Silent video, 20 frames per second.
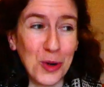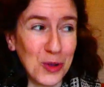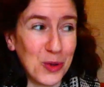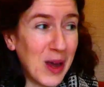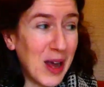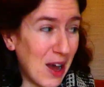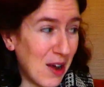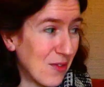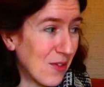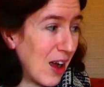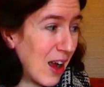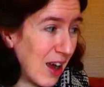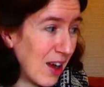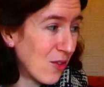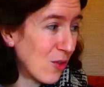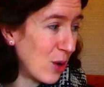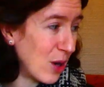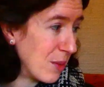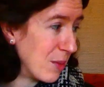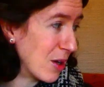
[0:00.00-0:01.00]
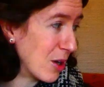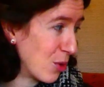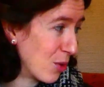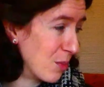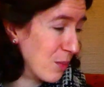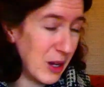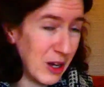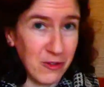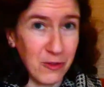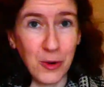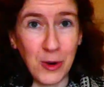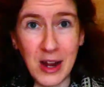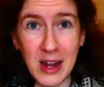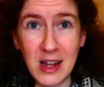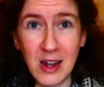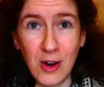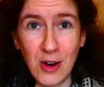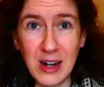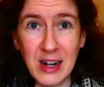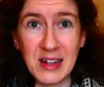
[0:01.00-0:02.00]
so I have quite a bit of gray
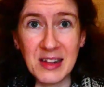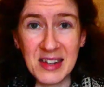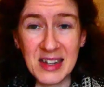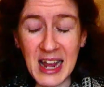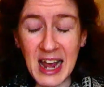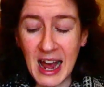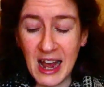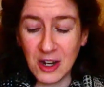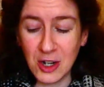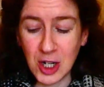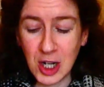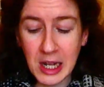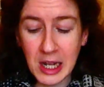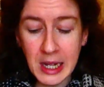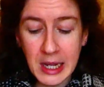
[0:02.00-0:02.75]
yarn in stash.